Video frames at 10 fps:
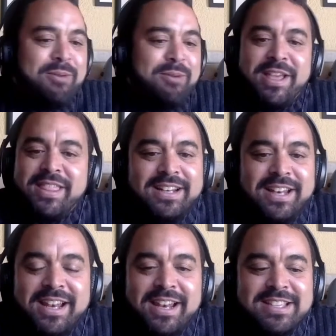my brother,
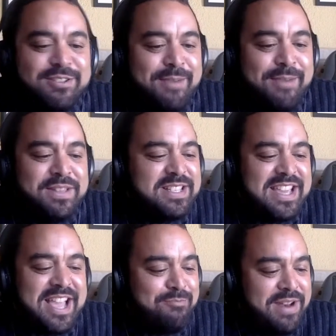let's wrap this
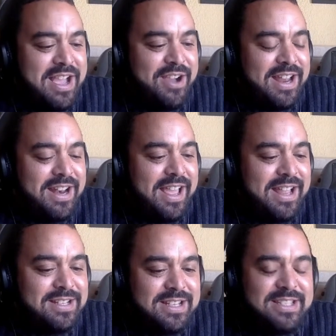thing up now.
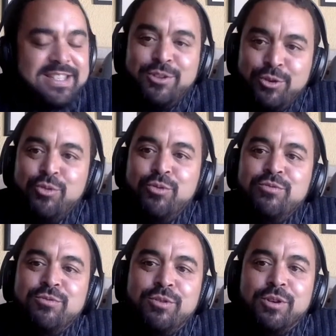And just
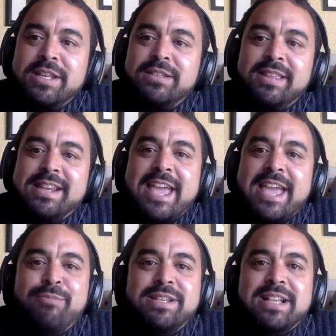you look into that
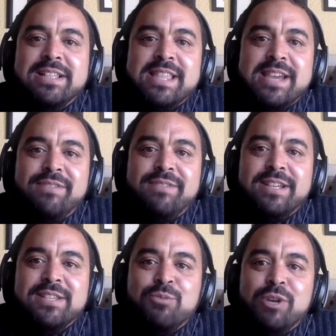camera, tell South
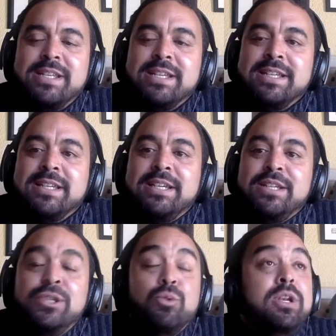Africans what
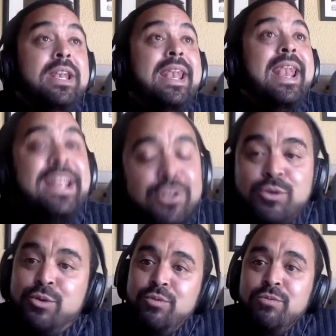you would like
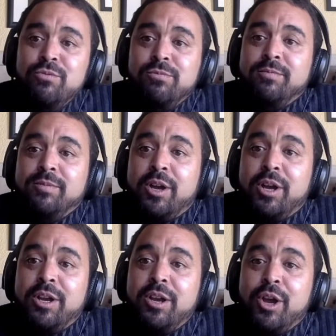to do
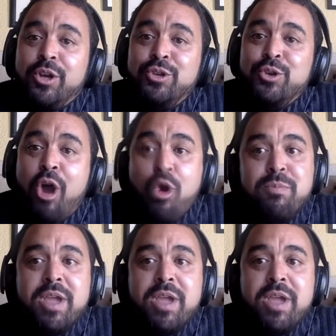on your own